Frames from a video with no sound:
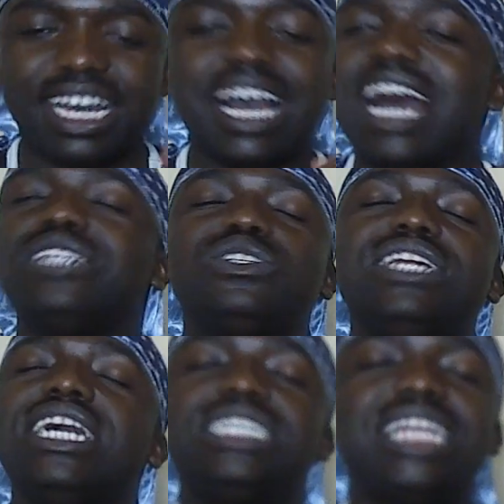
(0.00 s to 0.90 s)
I do
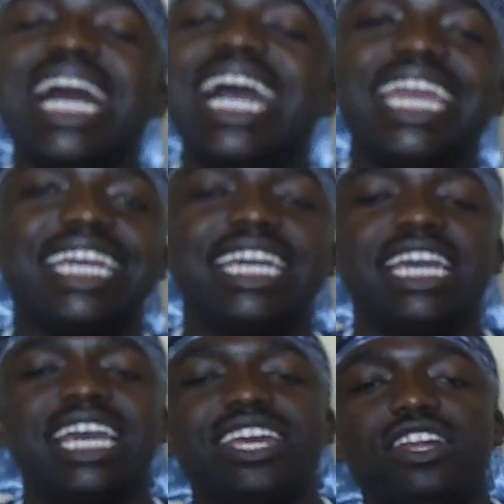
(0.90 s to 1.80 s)
not like,
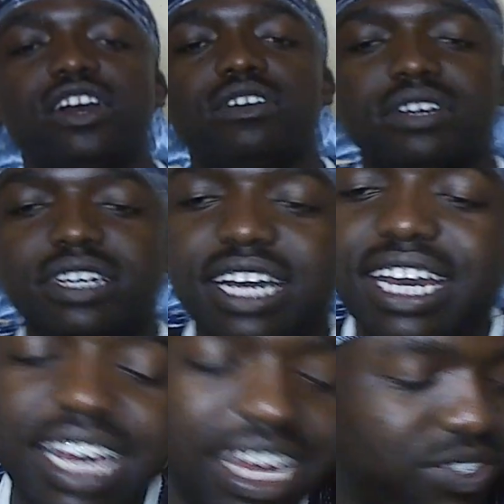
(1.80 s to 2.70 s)
you know,
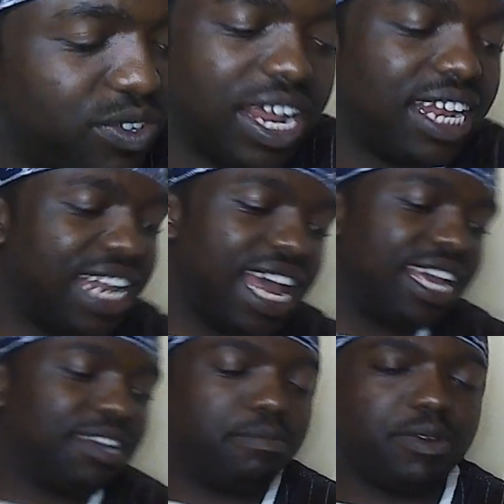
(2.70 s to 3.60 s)
I do not
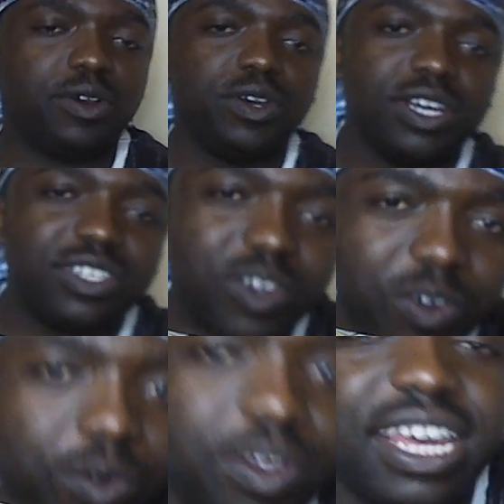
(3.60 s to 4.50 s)
like, bro.
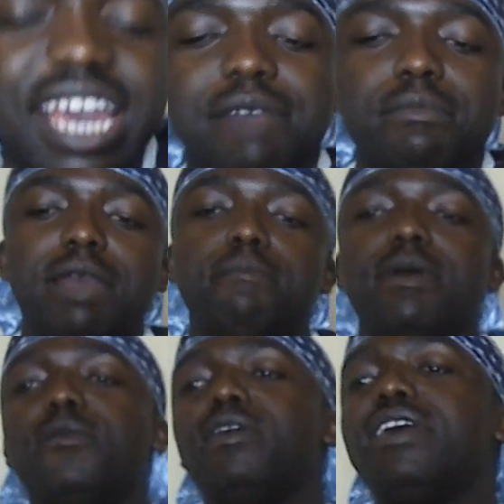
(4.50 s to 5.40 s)
So yeah, man,
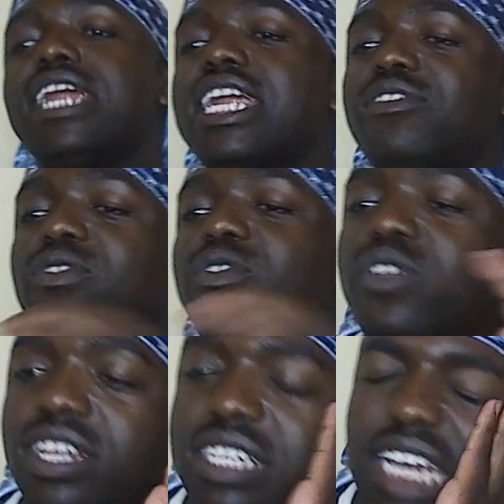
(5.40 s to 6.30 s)
but we're gonna review
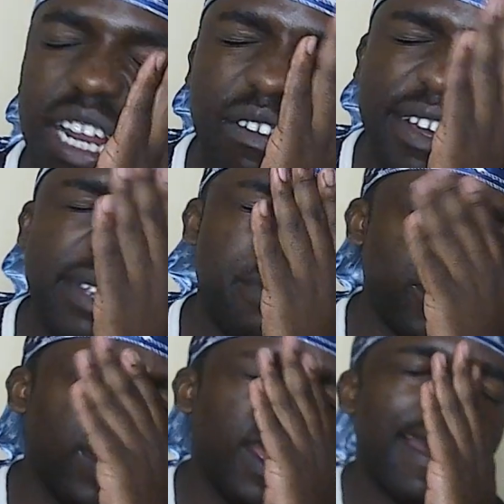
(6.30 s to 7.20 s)
these anyways,
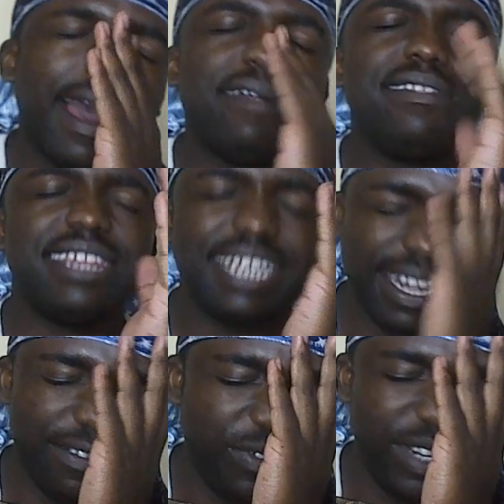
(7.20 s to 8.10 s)
bro. I don't think
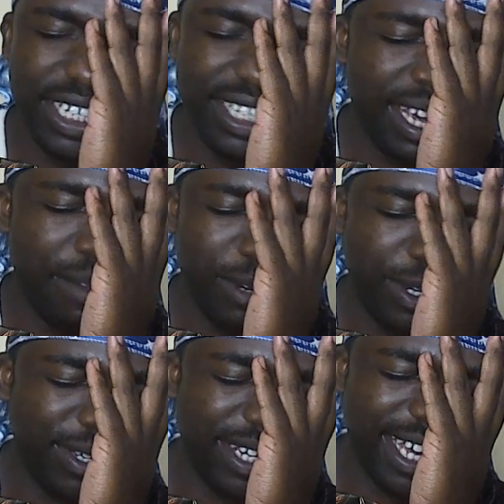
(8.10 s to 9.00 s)
I'll finish them though.
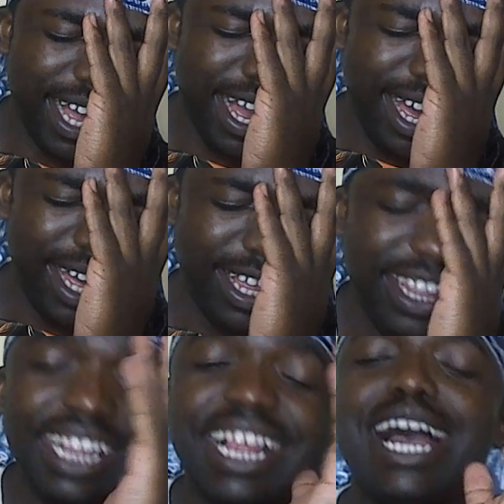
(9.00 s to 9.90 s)

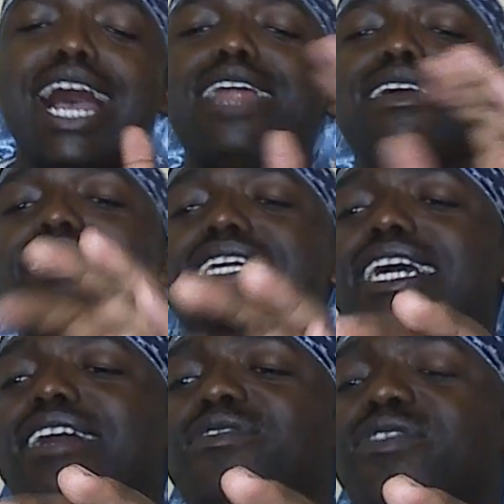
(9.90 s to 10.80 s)
I don't think
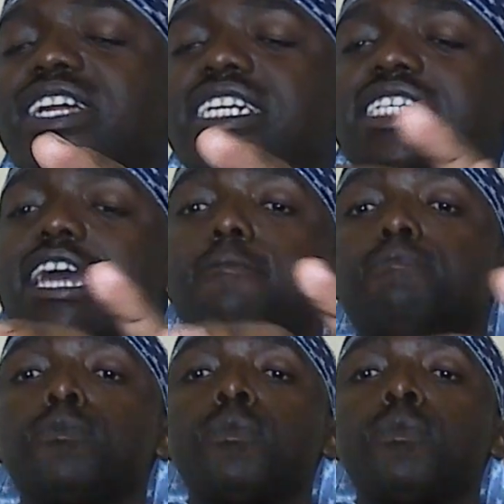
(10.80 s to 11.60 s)
I'll finish them.